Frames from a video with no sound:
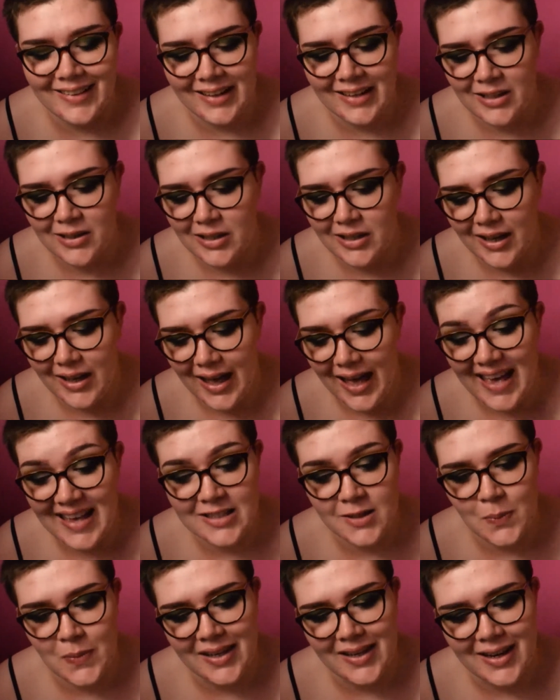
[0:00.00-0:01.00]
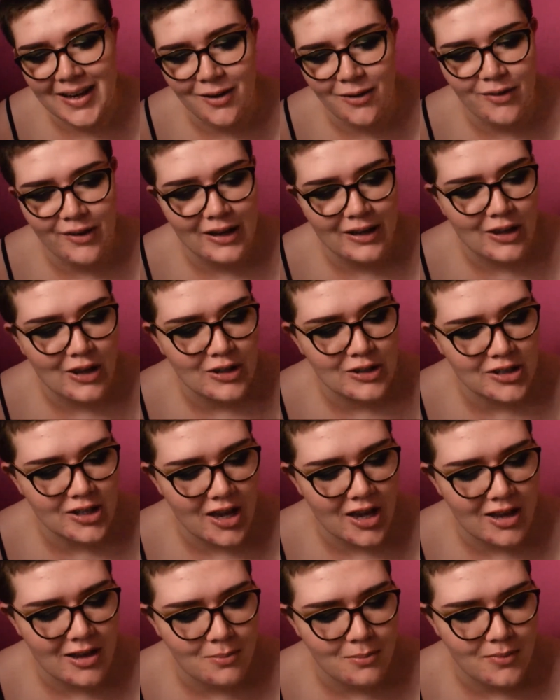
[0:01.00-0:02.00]
than he has been in a very long
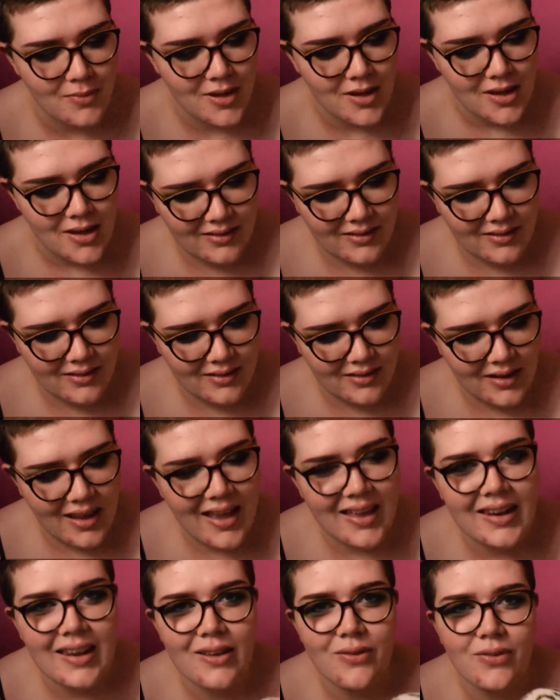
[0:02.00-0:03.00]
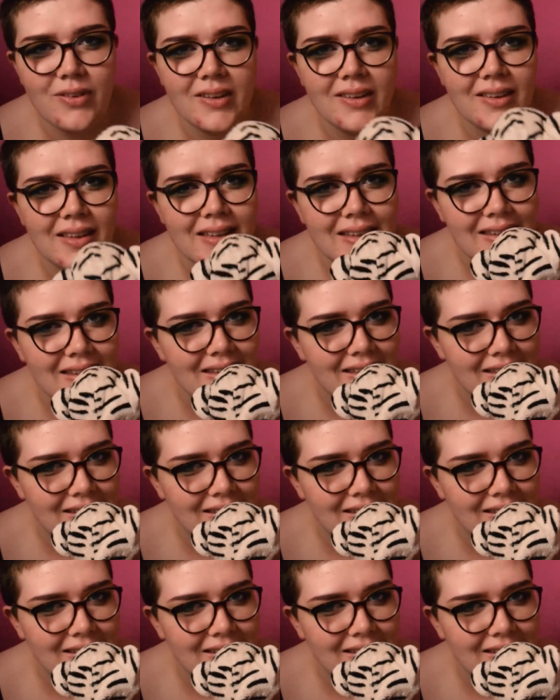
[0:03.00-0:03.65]
time. And I feel